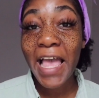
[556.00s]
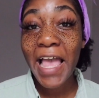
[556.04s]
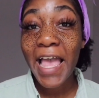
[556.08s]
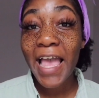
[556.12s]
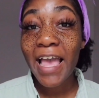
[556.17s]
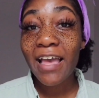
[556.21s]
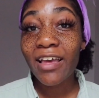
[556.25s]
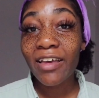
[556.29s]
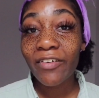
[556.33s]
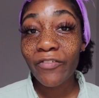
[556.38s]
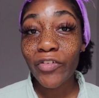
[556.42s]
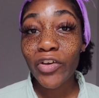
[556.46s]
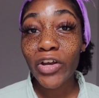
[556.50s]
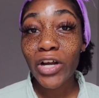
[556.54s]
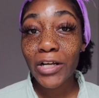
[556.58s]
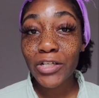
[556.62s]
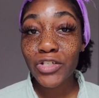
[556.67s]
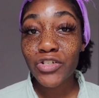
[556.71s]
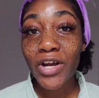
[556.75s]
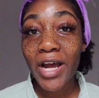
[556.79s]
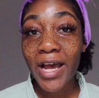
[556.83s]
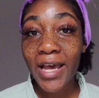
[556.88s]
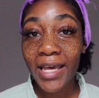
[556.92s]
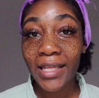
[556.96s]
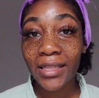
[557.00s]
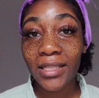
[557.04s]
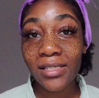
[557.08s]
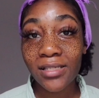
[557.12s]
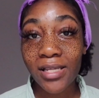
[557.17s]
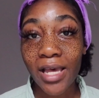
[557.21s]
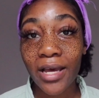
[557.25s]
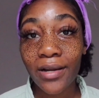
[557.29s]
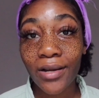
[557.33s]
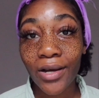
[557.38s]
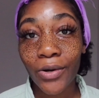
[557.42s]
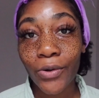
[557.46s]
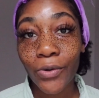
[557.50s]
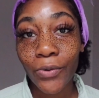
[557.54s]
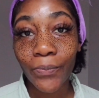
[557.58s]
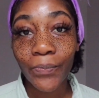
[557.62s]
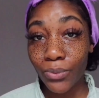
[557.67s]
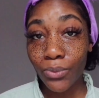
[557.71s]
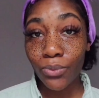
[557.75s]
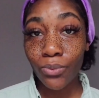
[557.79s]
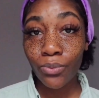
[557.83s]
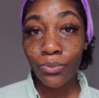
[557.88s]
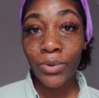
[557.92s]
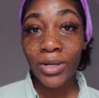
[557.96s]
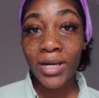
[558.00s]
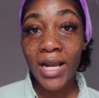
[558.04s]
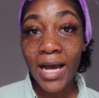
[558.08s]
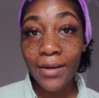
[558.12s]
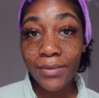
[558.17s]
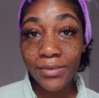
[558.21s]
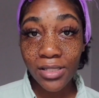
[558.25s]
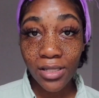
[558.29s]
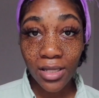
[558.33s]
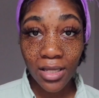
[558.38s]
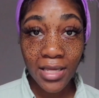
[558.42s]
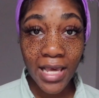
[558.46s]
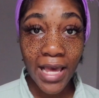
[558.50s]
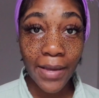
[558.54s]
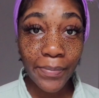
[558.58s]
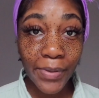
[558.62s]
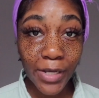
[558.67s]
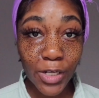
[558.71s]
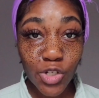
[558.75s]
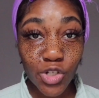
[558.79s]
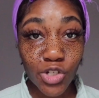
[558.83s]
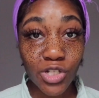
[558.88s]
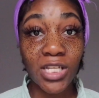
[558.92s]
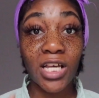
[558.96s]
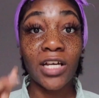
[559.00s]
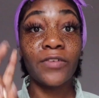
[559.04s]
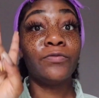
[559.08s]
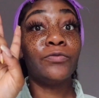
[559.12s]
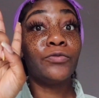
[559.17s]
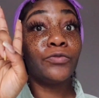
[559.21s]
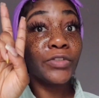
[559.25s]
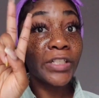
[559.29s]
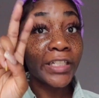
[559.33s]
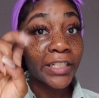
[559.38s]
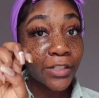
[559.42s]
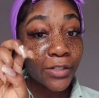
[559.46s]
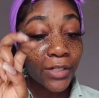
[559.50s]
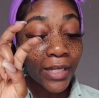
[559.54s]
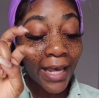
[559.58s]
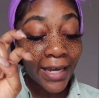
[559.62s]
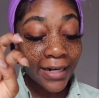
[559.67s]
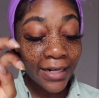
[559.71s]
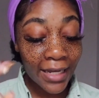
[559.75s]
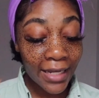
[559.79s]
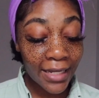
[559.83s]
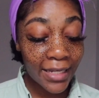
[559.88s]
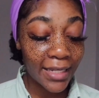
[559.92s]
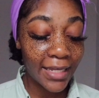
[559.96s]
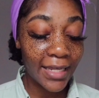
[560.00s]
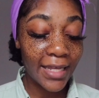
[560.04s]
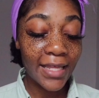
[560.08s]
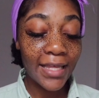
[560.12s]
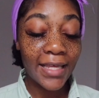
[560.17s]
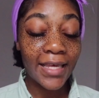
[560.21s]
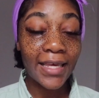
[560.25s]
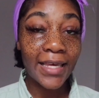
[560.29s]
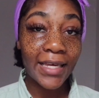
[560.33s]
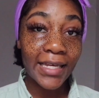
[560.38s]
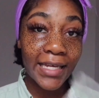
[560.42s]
if you're trying this at home. When I was looking at pictures of real henna, it